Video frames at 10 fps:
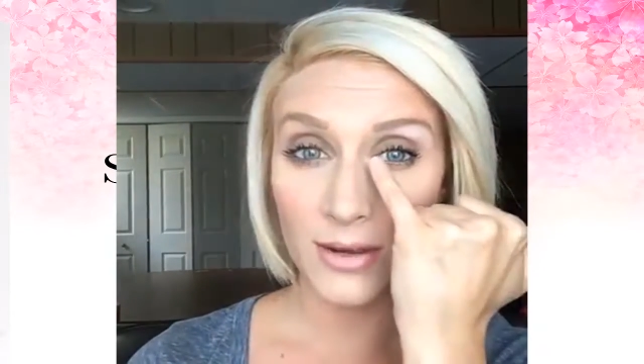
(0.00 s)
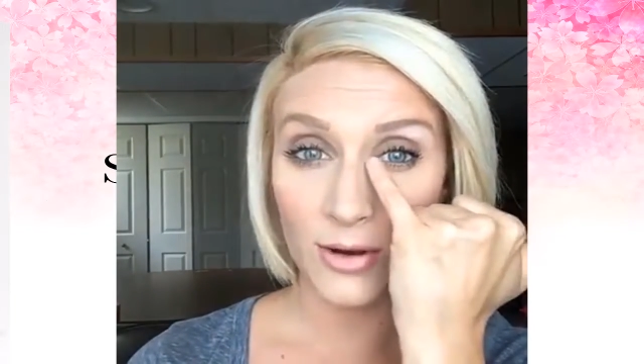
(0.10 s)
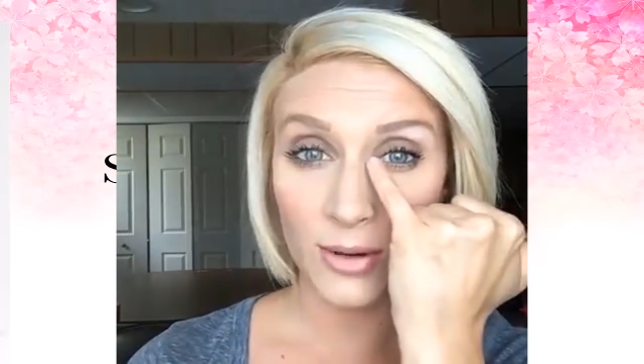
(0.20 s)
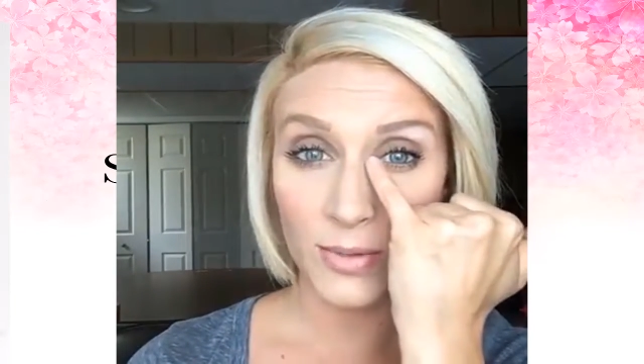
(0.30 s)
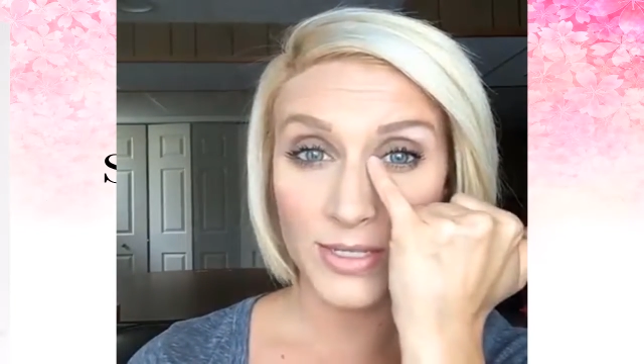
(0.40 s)
and
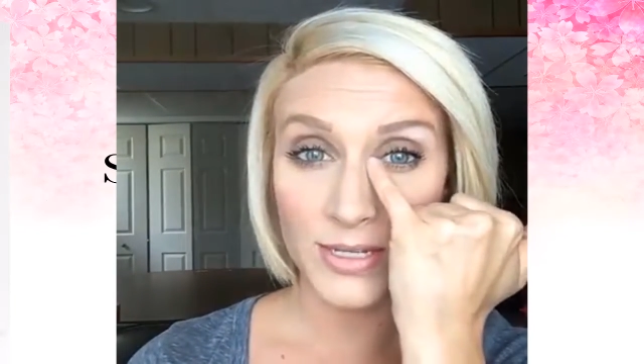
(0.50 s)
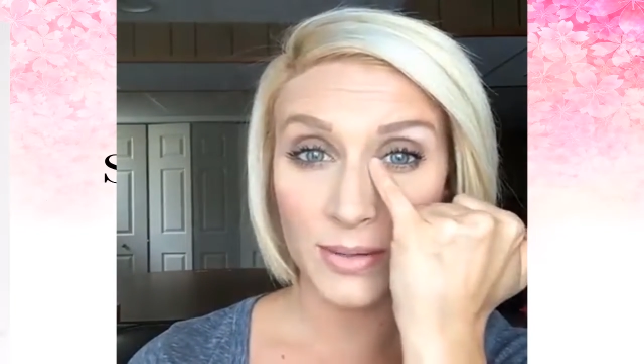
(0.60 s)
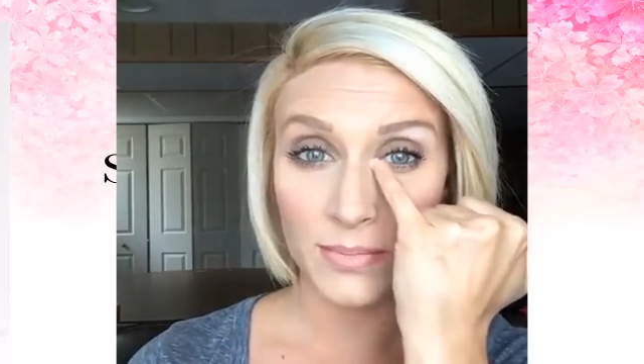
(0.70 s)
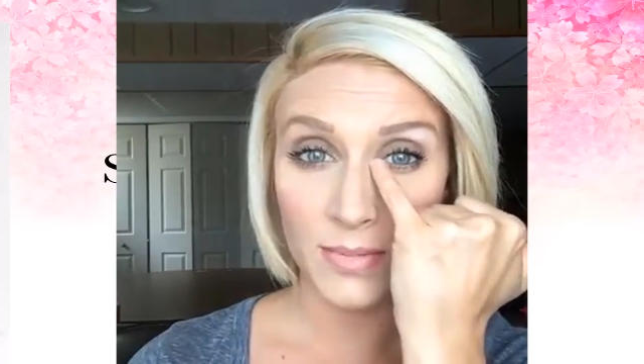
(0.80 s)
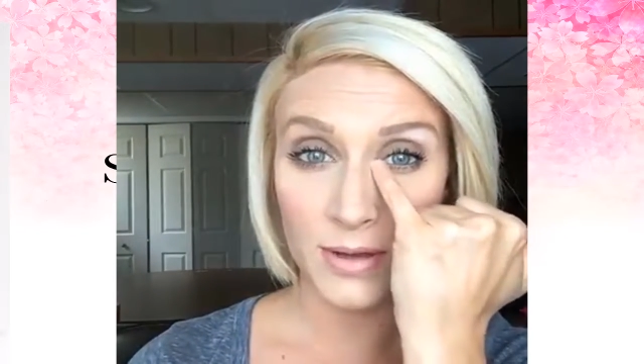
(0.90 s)
you're gonna put
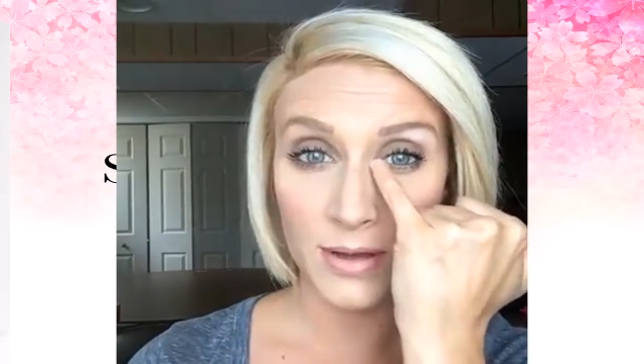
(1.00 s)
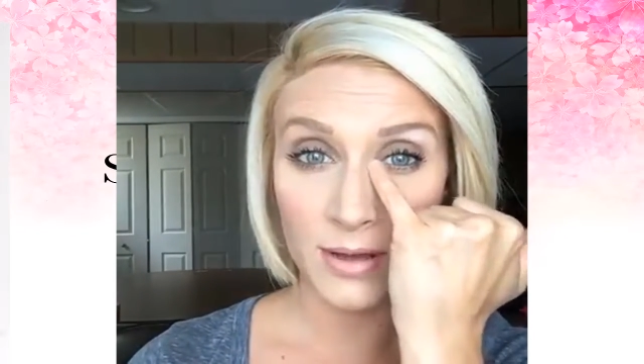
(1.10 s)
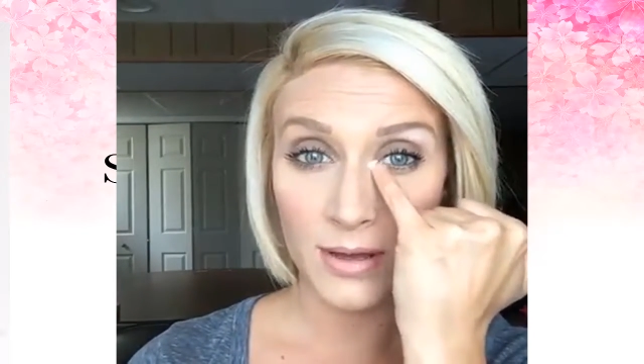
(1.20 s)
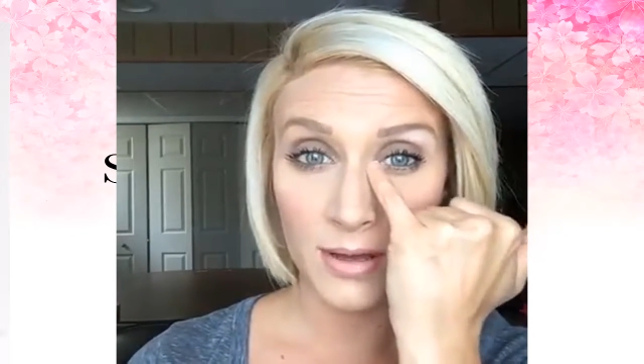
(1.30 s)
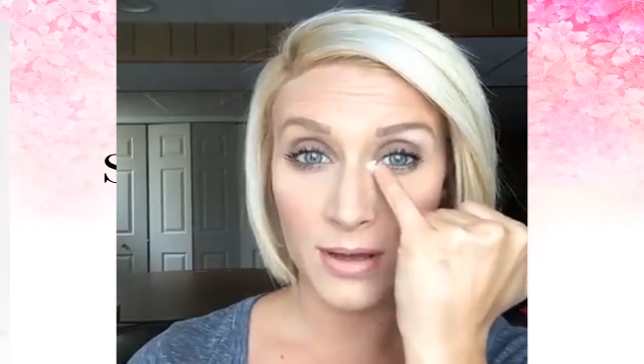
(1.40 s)
some
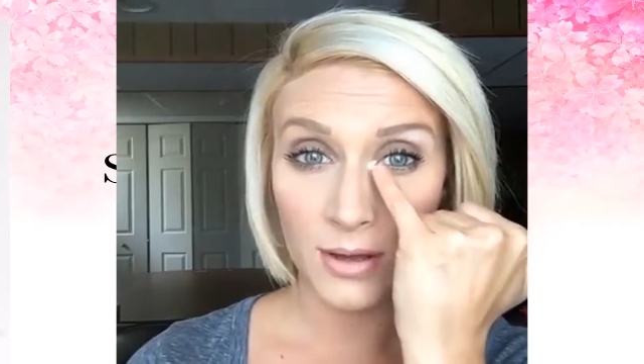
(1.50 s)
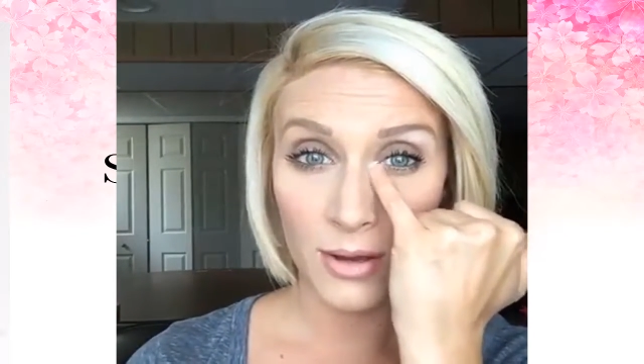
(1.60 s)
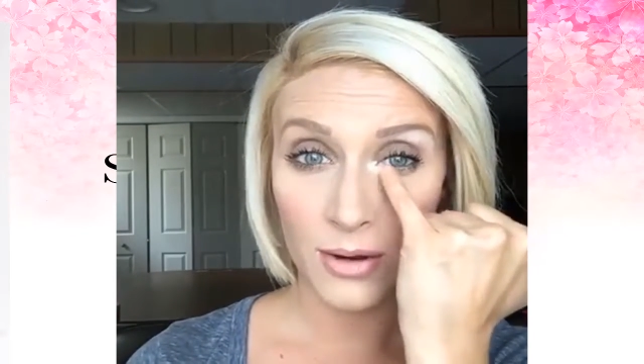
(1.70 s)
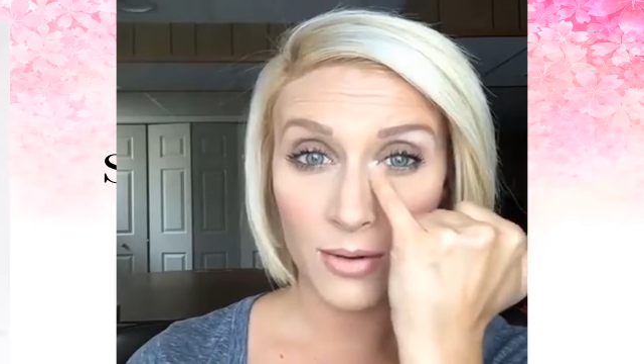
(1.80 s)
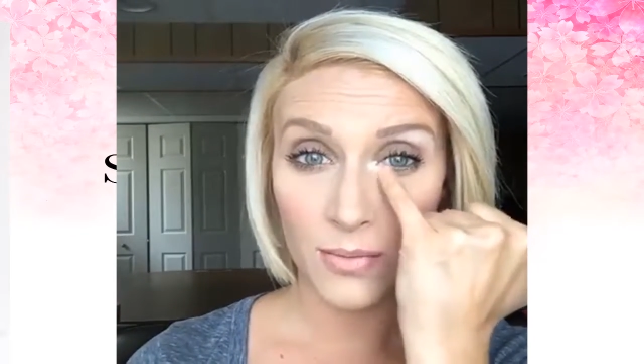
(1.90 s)

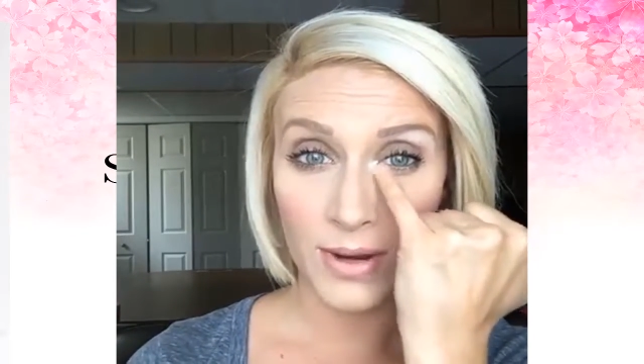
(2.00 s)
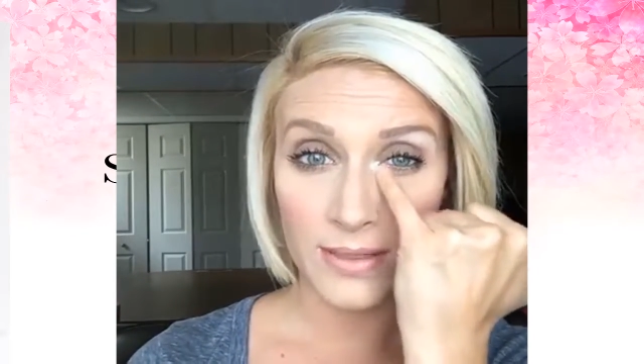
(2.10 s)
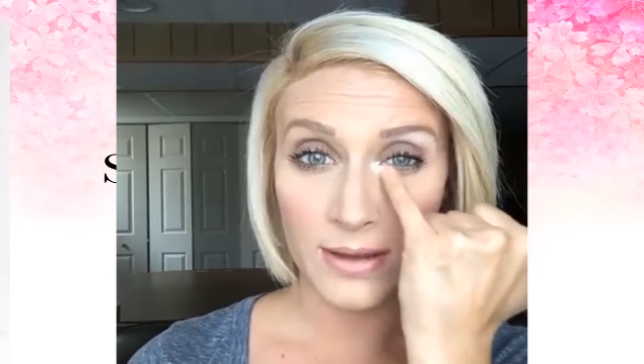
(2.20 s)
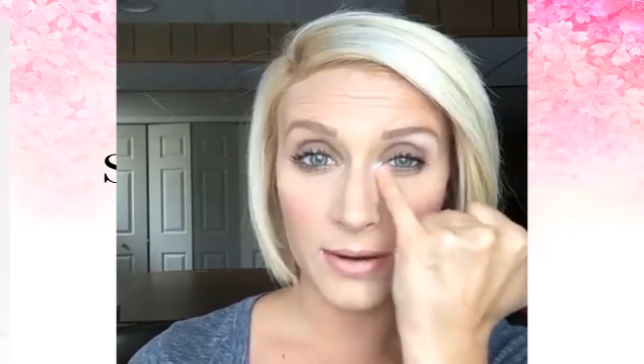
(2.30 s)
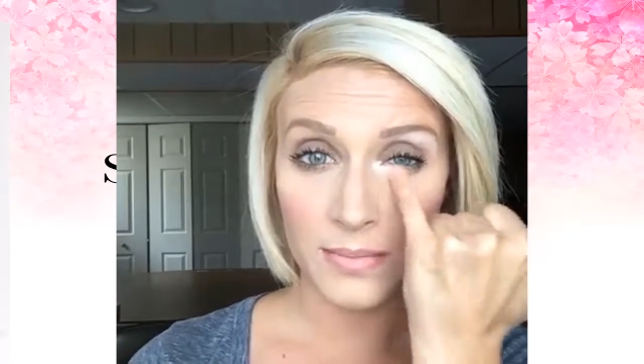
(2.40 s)

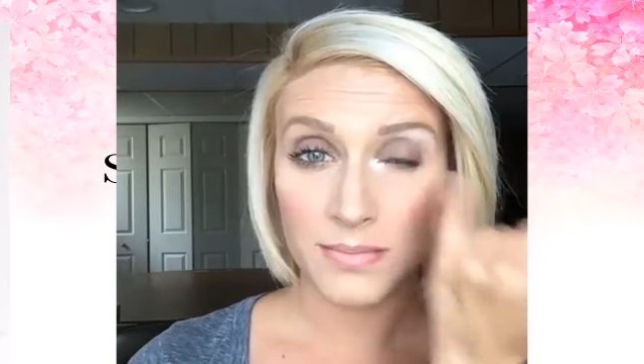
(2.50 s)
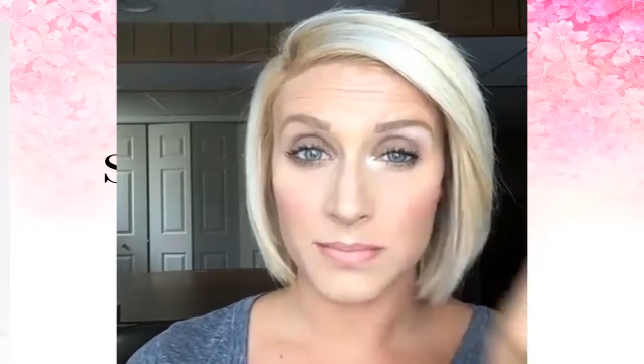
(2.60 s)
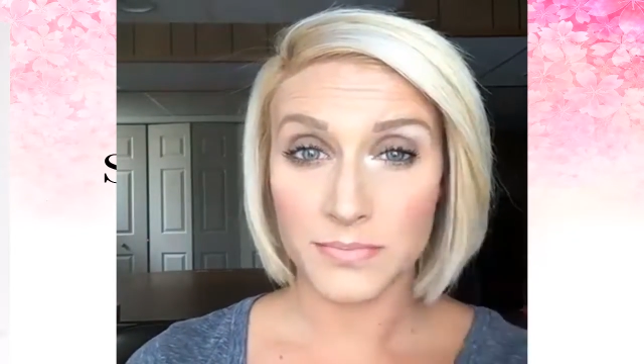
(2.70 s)
right there.